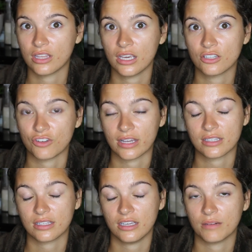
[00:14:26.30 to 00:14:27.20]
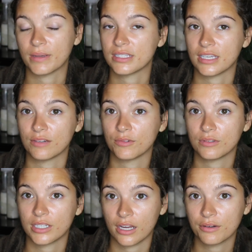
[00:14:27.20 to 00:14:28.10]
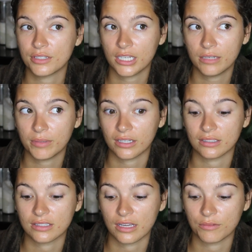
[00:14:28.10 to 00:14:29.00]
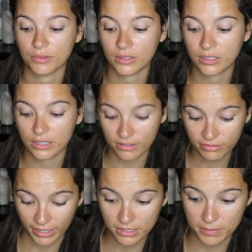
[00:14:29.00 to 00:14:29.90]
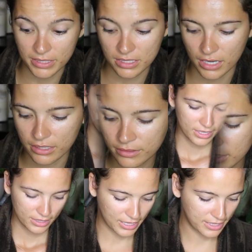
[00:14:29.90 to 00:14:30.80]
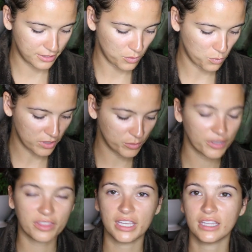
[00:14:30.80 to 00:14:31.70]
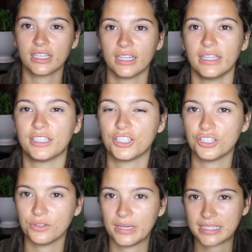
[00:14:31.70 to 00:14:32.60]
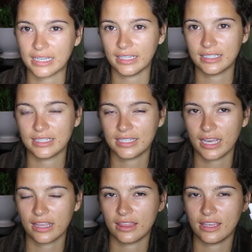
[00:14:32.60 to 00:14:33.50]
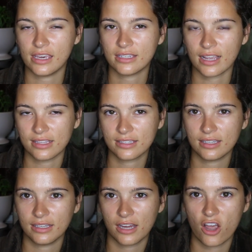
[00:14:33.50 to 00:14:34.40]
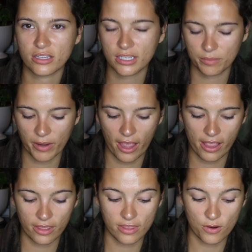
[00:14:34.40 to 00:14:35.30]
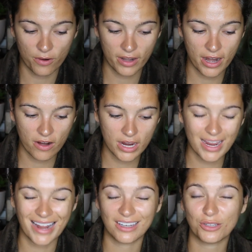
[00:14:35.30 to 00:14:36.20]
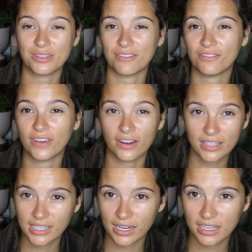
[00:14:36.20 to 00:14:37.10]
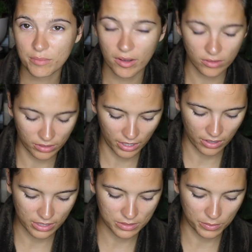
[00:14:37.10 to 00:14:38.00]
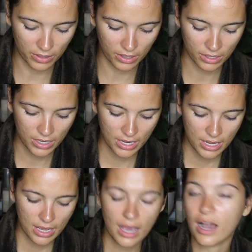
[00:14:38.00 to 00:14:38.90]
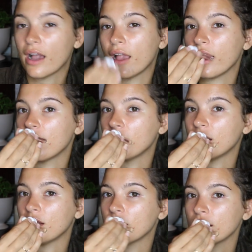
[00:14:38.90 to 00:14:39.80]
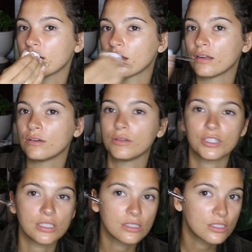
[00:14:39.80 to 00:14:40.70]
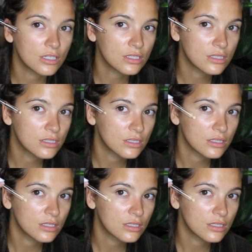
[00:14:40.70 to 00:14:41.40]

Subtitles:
things drastically on my skincare routine because it really affects my skin. Then one more thing that I like to do is I like to take the salicylic acid by The Ordinary and use a very tiny amount on areas where I need it, which is just